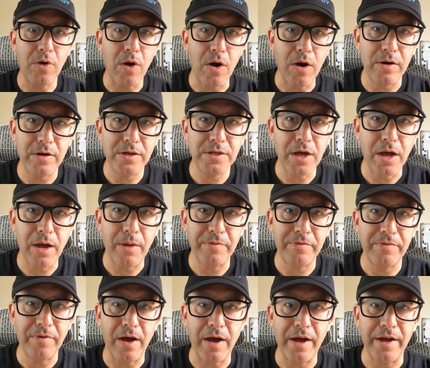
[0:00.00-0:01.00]
our top
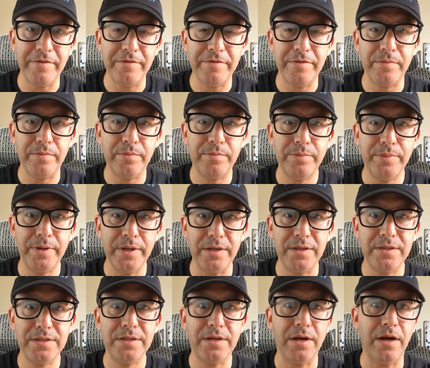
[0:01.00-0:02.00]
5
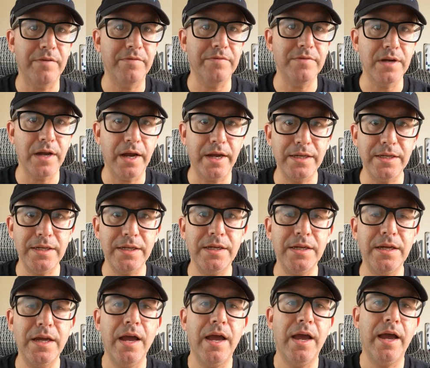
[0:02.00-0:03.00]
picks of
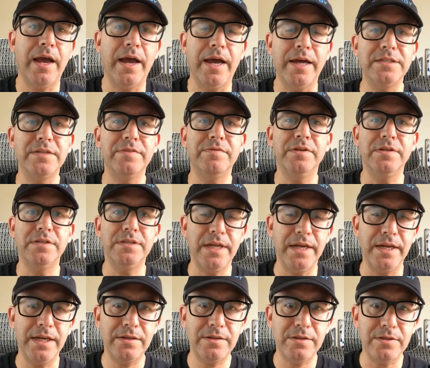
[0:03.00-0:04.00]
Nike as of the
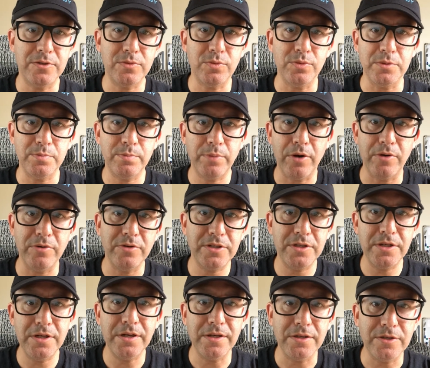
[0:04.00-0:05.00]
date this was
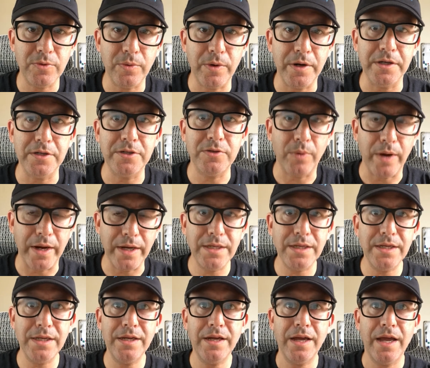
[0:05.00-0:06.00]
posted in
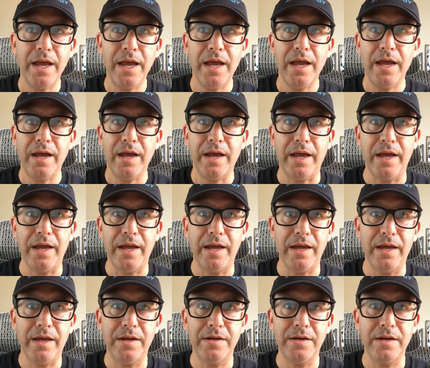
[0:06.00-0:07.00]
2020,
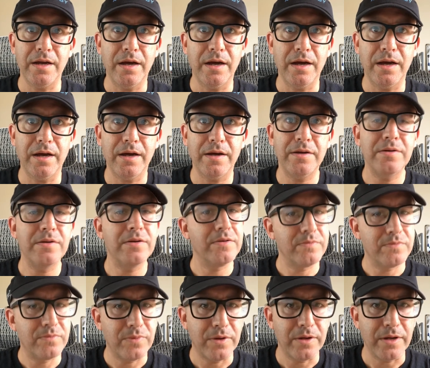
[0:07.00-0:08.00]
and
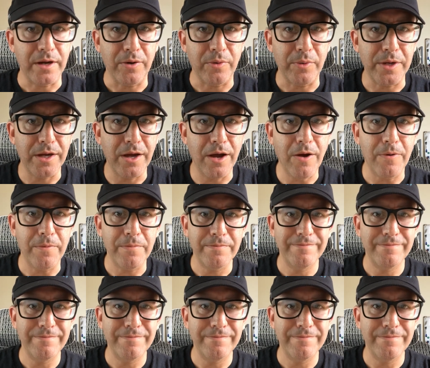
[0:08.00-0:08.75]
here we go.